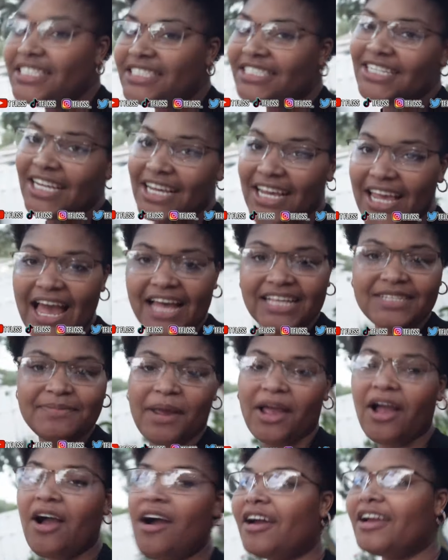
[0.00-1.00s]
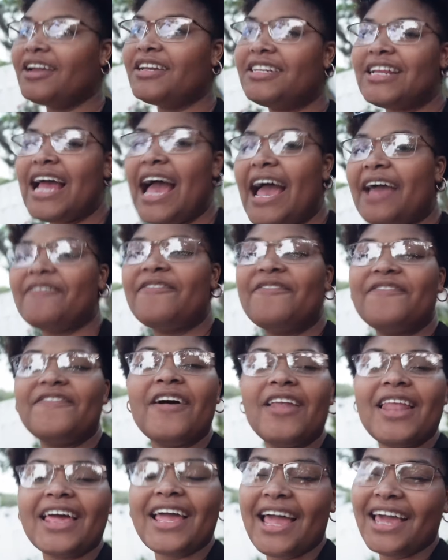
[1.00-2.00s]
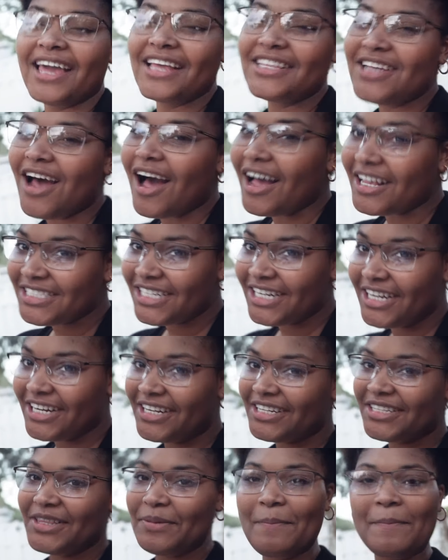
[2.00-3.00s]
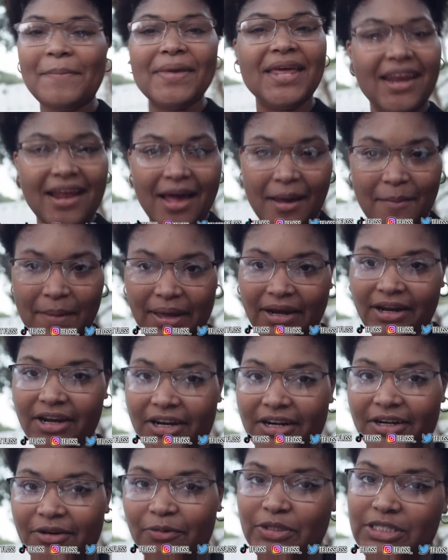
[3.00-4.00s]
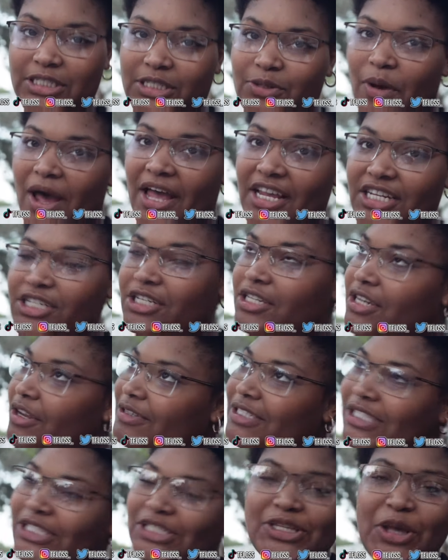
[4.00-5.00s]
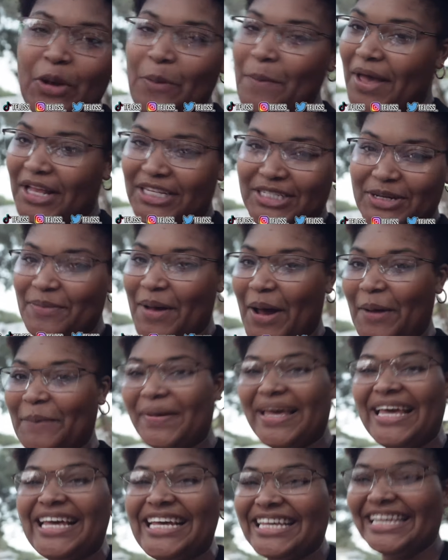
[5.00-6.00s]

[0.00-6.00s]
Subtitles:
She has my heart. I felt like I could talk to her the minute I met her, which is why she knows so much about me.